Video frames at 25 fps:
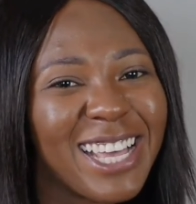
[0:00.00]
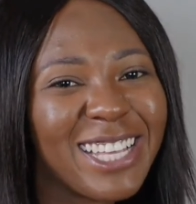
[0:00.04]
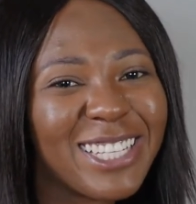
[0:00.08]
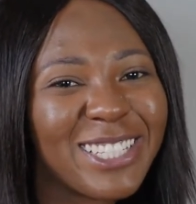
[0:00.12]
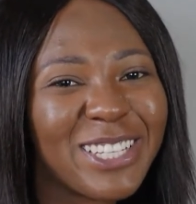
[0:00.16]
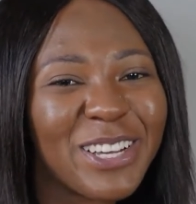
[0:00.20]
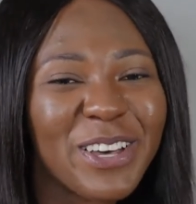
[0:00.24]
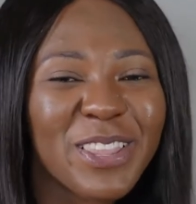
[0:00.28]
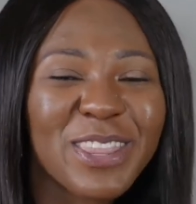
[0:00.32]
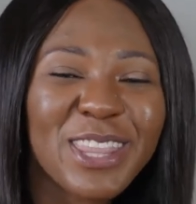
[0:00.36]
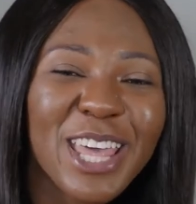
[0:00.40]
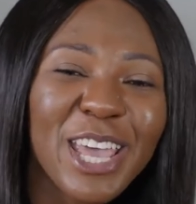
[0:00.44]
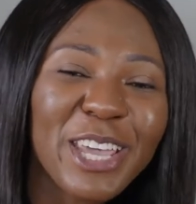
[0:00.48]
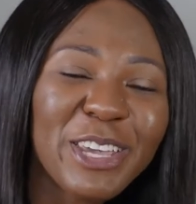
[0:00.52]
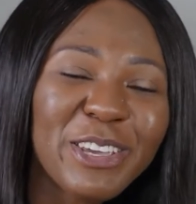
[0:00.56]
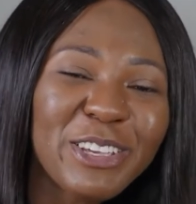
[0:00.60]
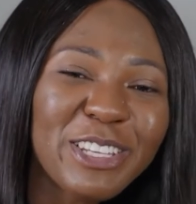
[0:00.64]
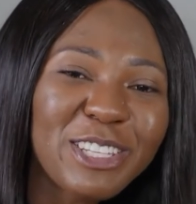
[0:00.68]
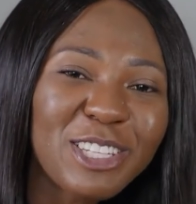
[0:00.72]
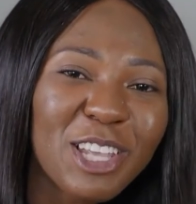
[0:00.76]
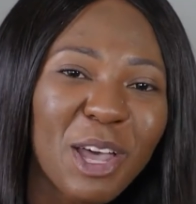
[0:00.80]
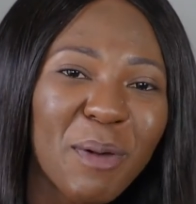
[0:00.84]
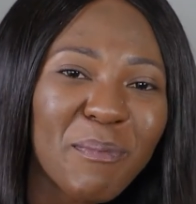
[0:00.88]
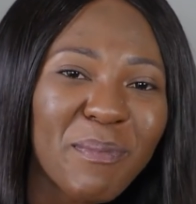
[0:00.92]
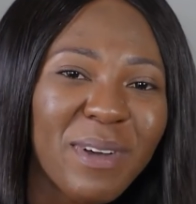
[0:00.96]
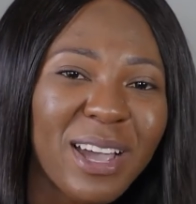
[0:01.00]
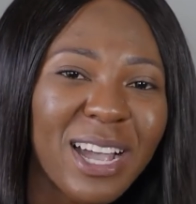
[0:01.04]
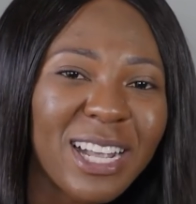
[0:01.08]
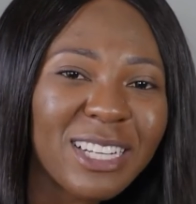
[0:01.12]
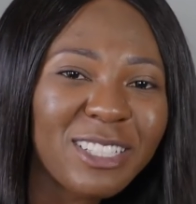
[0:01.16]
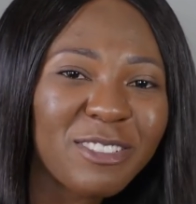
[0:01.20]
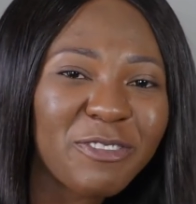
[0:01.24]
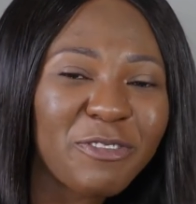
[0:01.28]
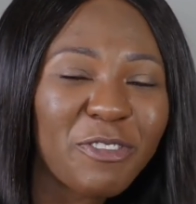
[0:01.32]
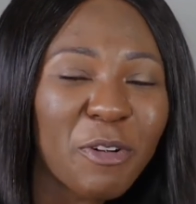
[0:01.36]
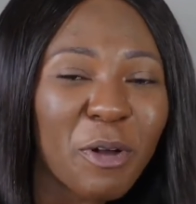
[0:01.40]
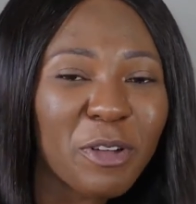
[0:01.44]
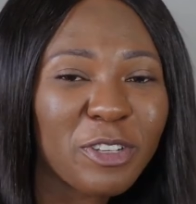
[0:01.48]
So thank you so much
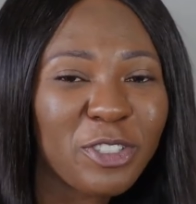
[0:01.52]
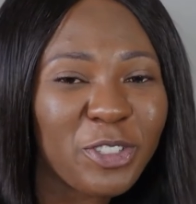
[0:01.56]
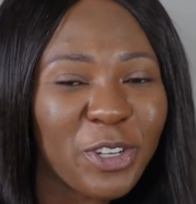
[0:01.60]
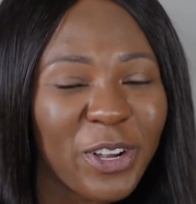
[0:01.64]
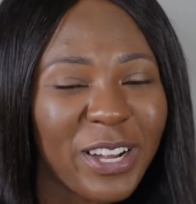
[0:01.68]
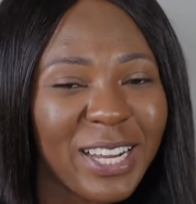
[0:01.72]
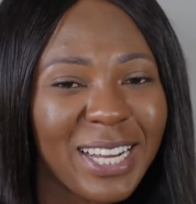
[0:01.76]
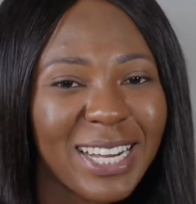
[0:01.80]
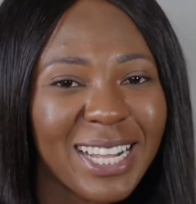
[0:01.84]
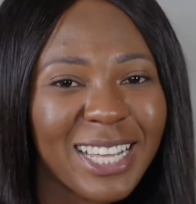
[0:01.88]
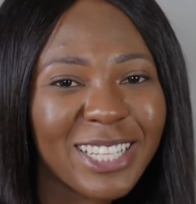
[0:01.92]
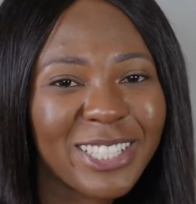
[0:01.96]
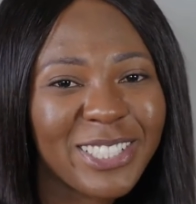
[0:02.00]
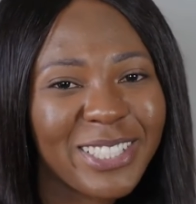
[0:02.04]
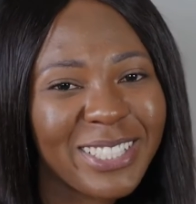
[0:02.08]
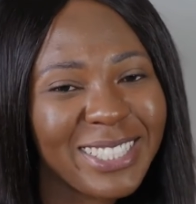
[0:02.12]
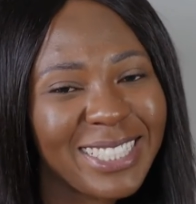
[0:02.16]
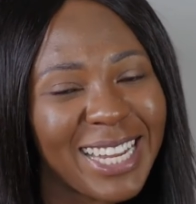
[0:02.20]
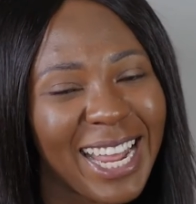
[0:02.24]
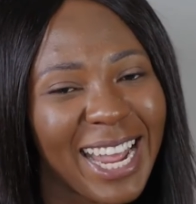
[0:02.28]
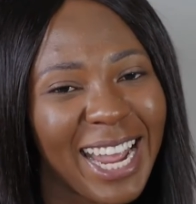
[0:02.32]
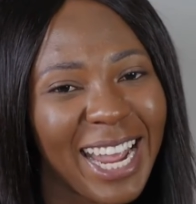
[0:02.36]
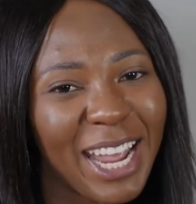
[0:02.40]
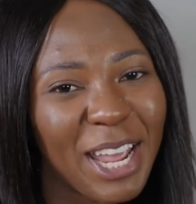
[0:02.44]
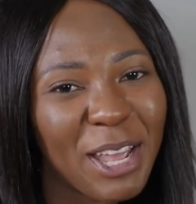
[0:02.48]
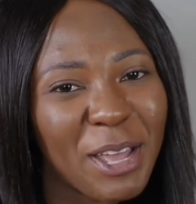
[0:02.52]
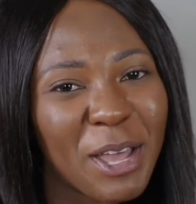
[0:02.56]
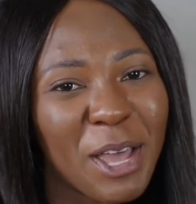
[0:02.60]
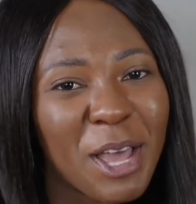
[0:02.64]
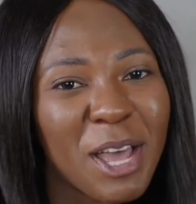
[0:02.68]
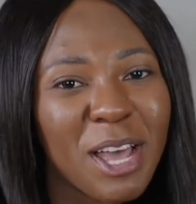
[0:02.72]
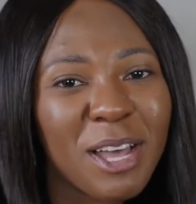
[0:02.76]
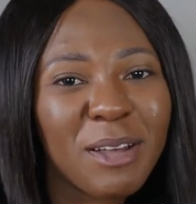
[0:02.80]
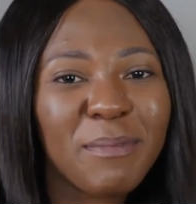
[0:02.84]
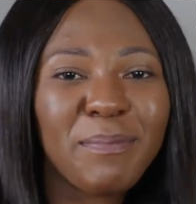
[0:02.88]
for joining us today.